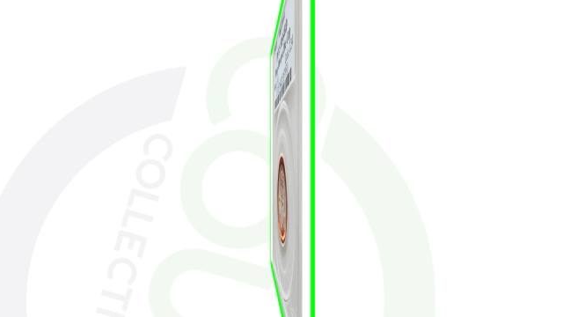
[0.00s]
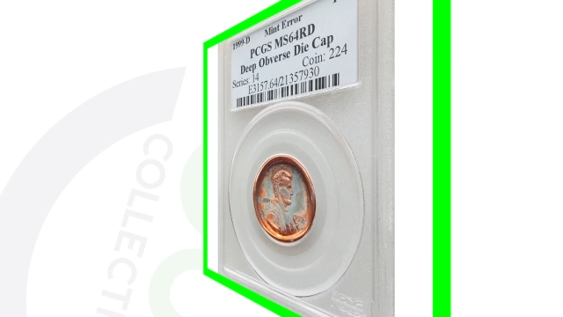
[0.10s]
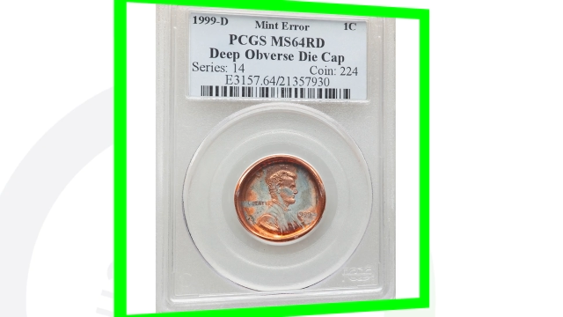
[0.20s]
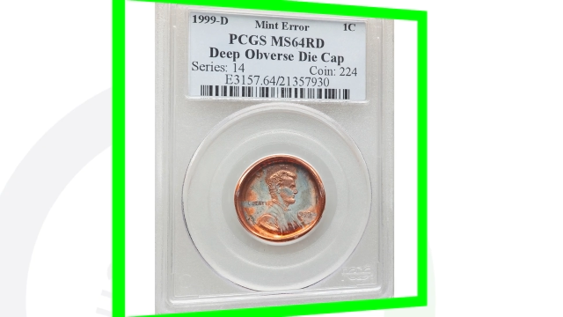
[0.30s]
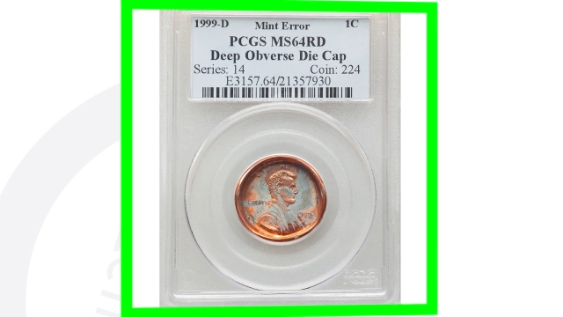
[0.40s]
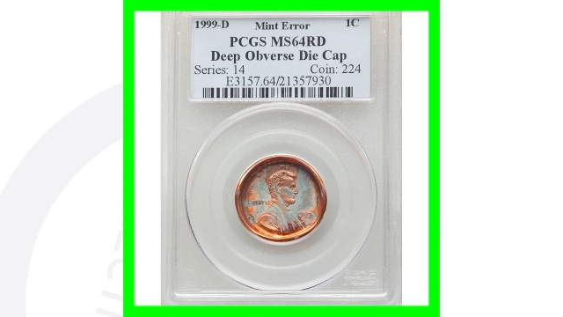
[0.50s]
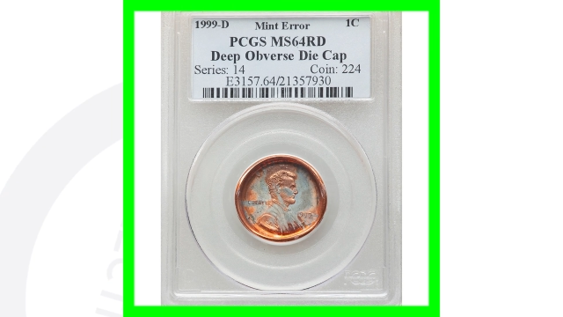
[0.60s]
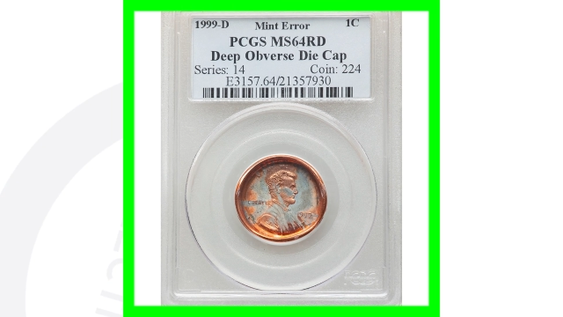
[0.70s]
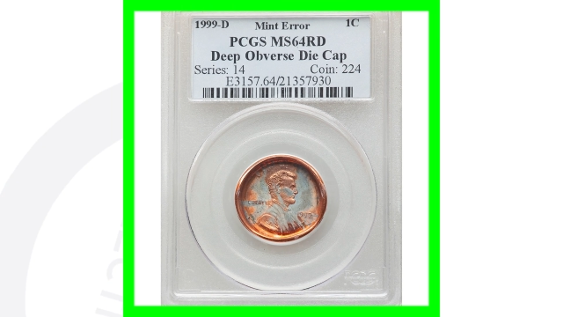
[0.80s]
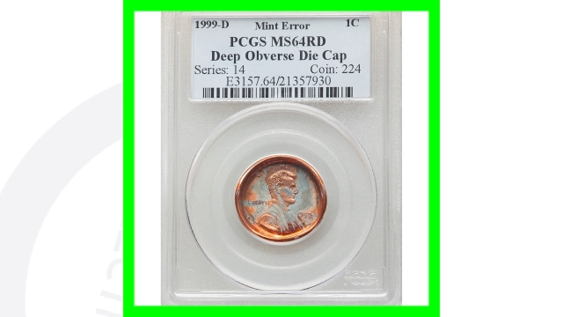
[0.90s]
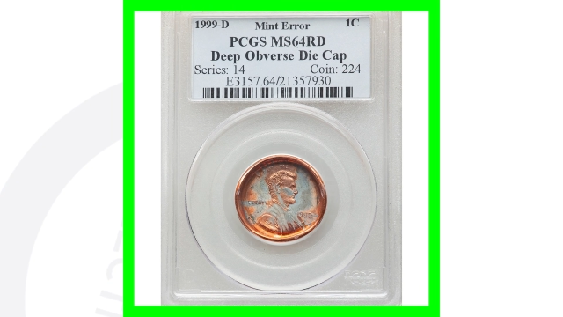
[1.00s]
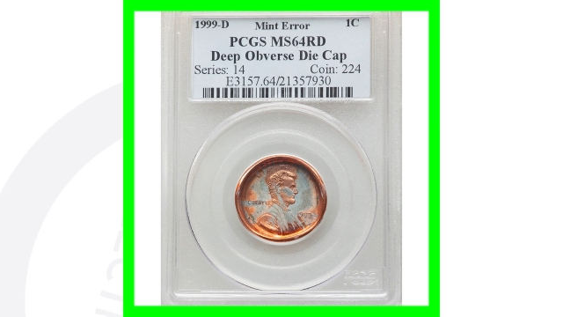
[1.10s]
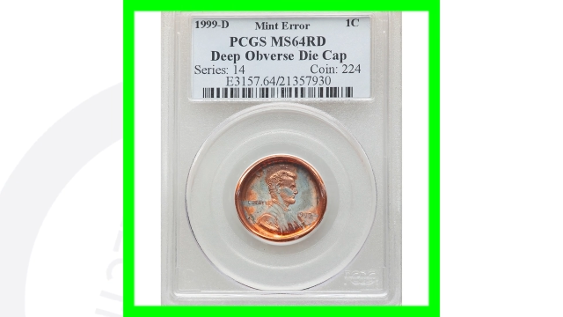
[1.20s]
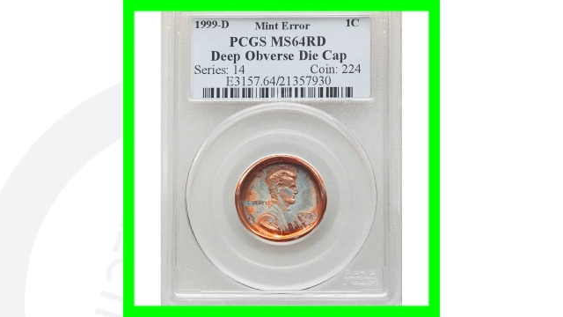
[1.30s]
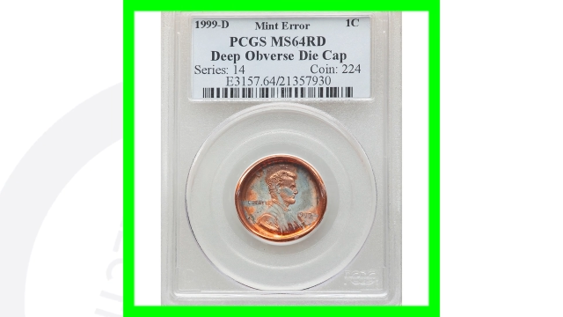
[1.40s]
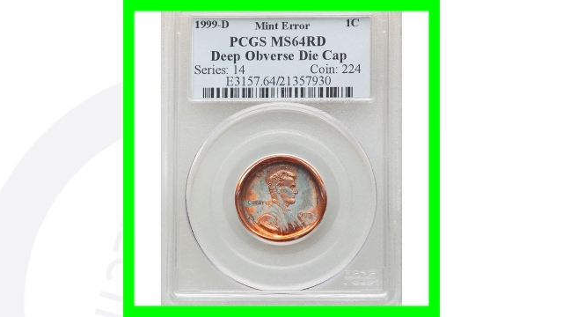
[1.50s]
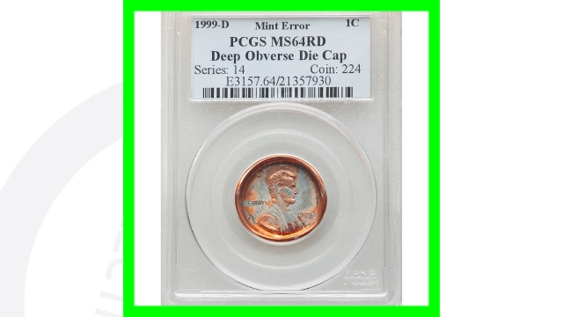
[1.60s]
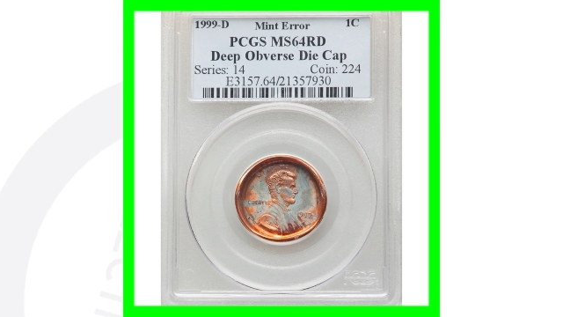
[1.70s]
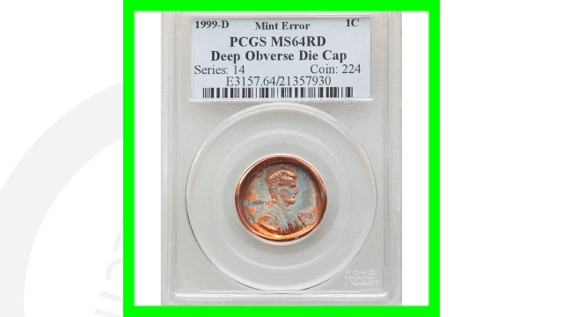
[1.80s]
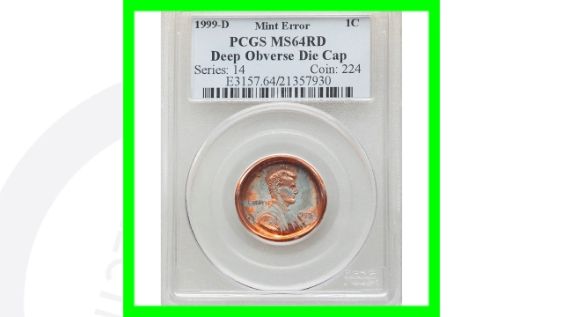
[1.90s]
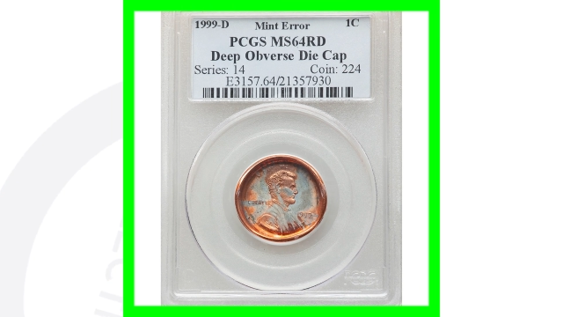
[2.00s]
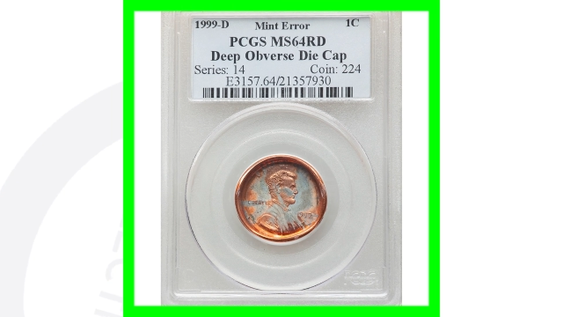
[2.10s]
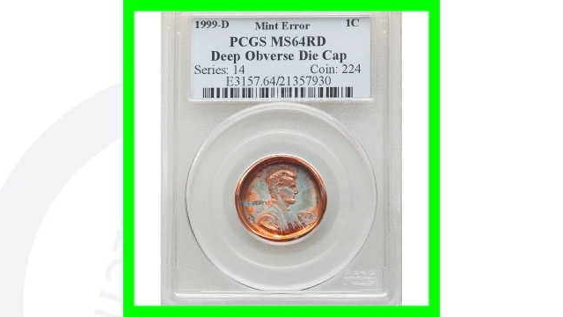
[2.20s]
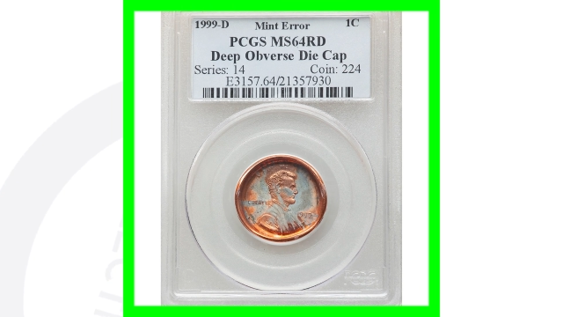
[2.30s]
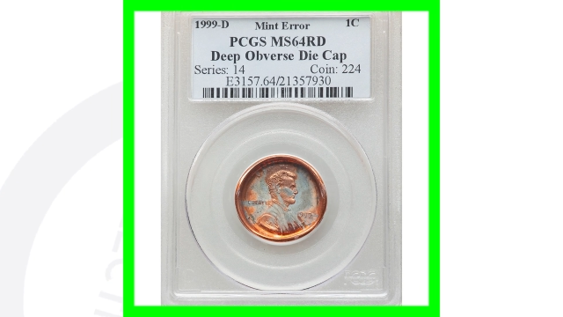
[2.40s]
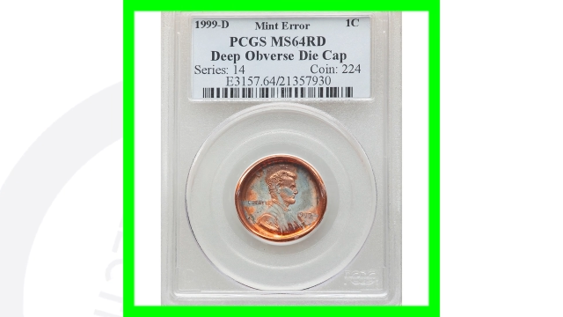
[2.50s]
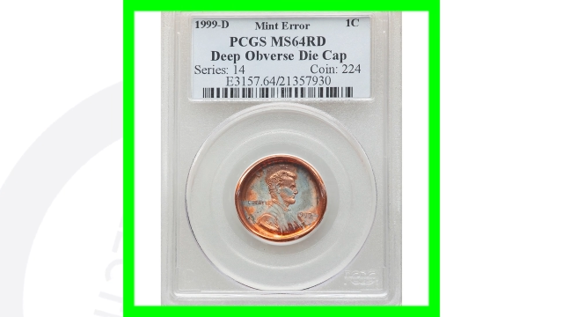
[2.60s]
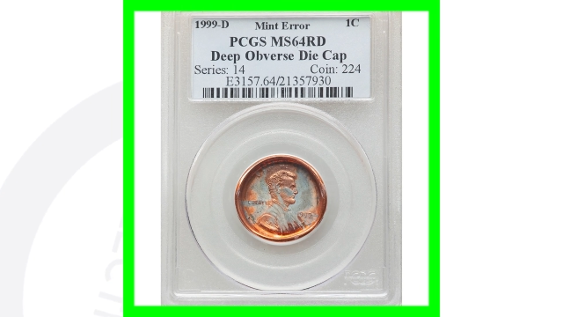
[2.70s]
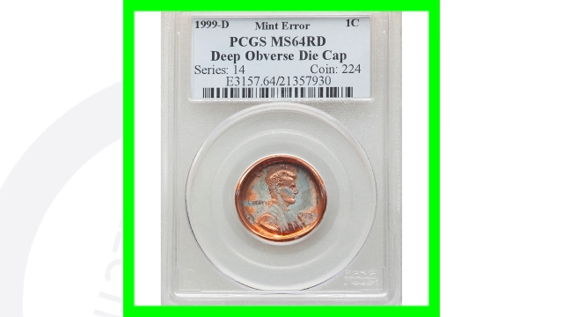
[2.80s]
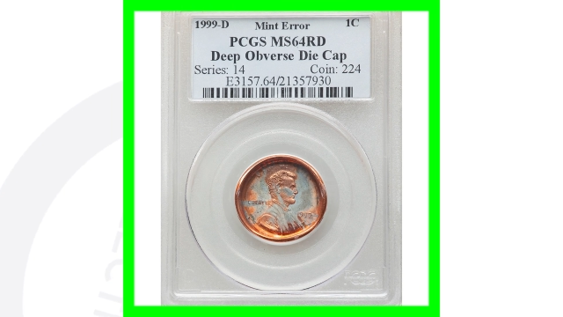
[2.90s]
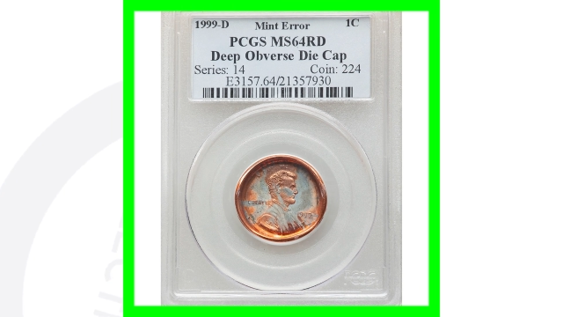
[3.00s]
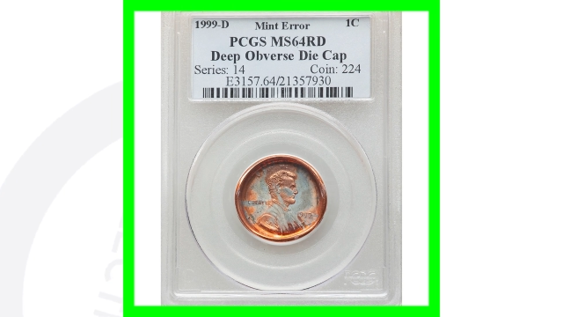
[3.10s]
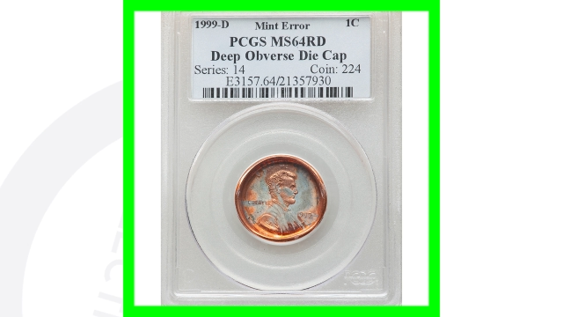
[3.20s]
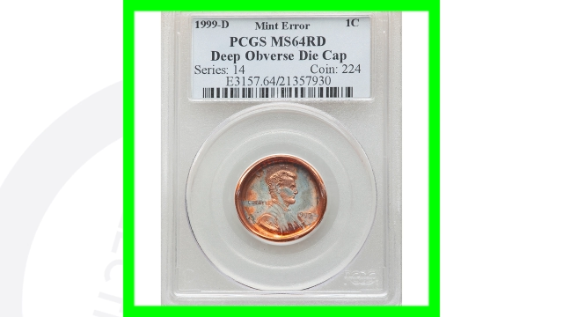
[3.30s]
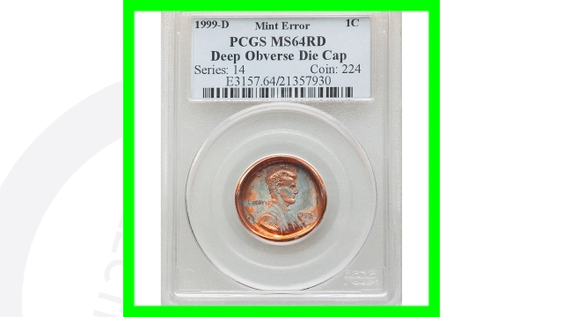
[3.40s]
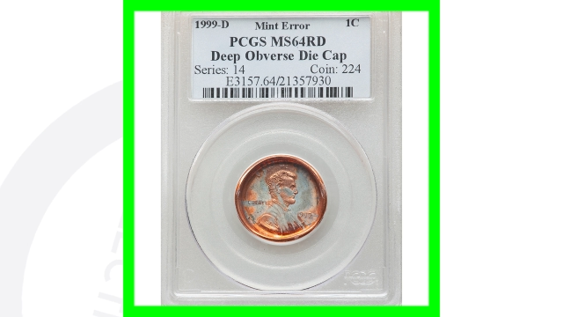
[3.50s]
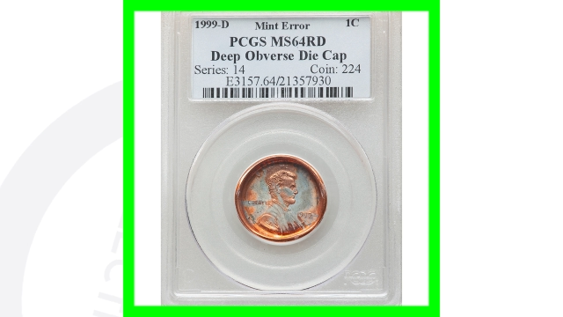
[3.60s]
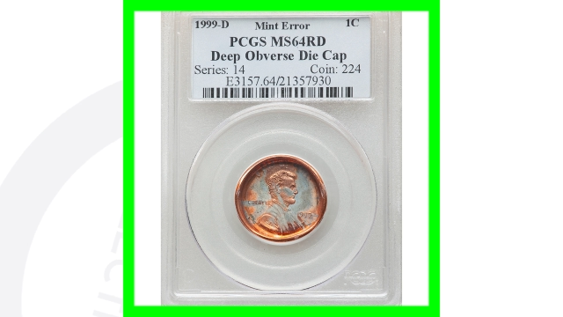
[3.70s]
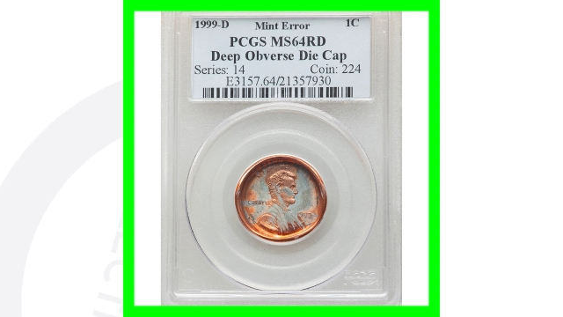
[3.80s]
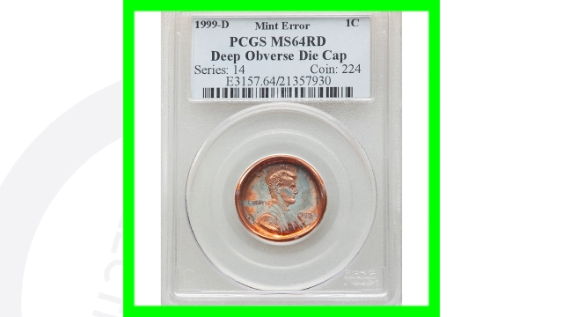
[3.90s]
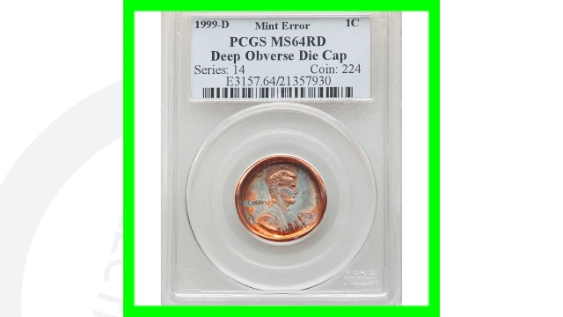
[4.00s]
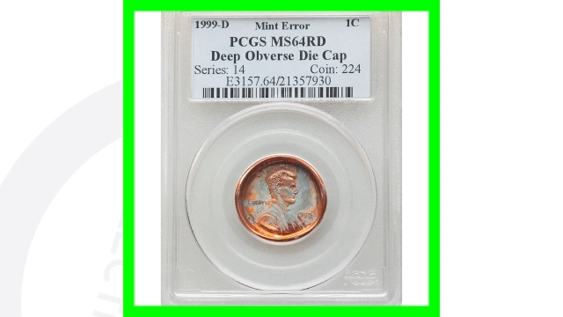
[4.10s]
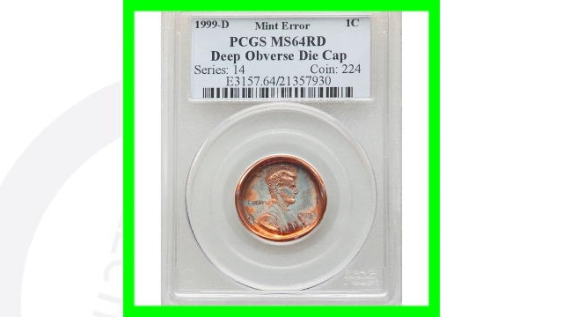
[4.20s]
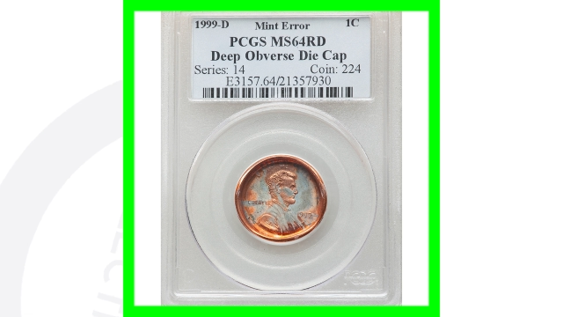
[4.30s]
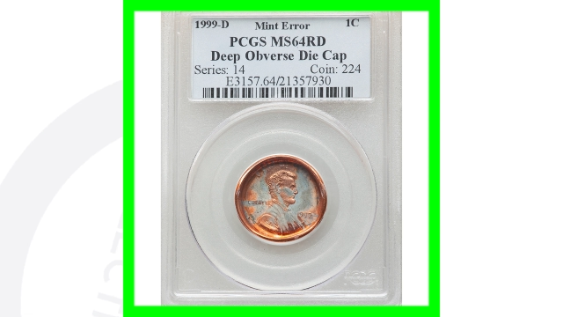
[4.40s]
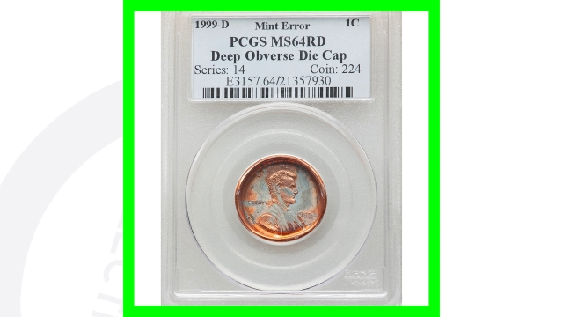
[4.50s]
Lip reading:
(no speaker visible)